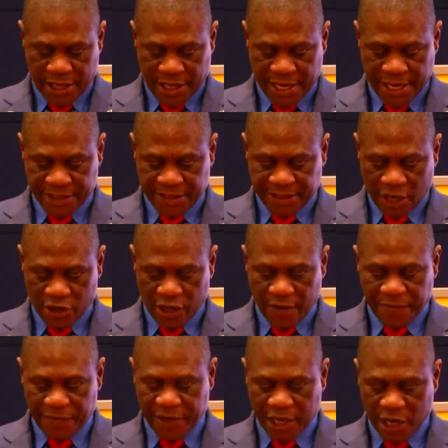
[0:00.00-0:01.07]
as South
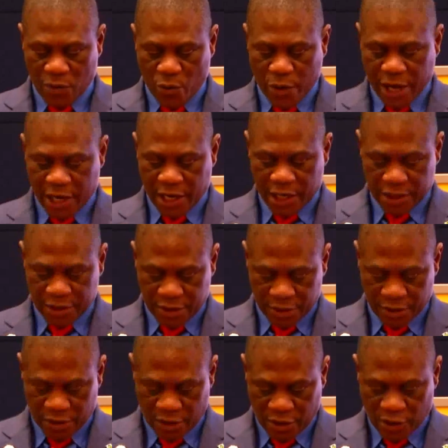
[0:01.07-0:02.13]
Africa, we are
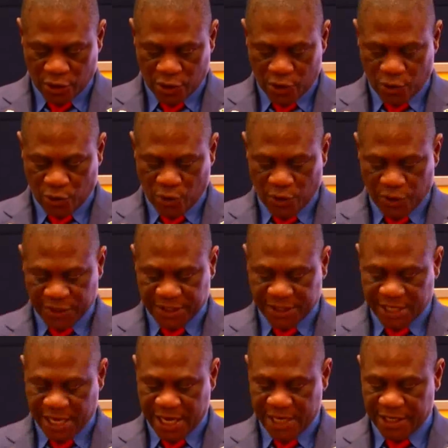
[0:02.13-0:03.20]

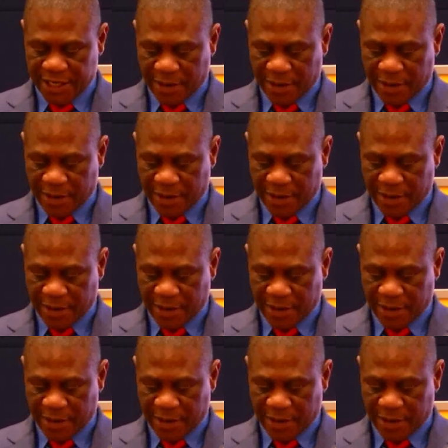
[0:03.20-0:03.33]
concerned